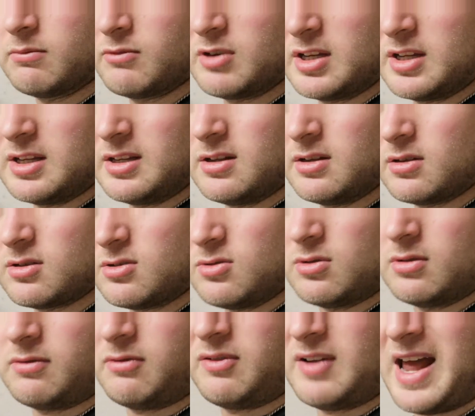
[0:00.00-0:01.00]
and
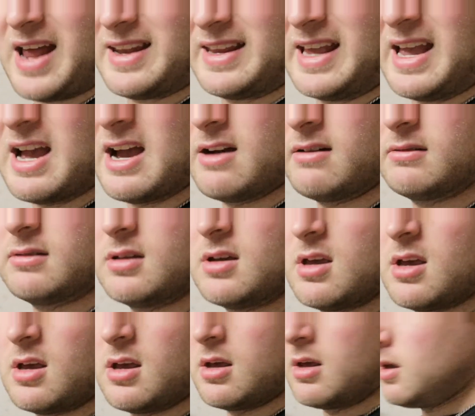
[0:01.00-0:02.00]
sort of flattening out.
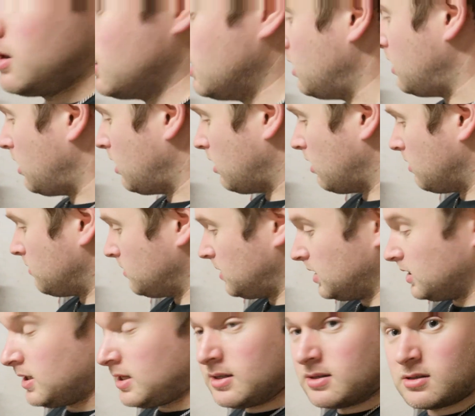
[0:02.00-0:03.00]

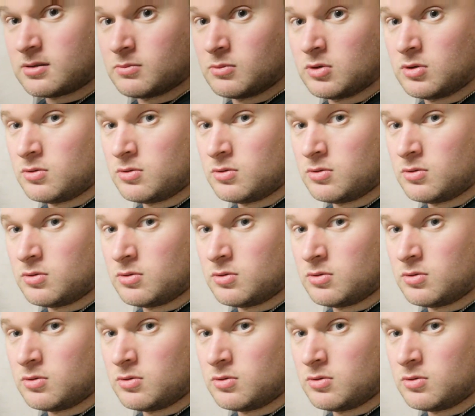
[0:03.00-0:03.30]
It needs some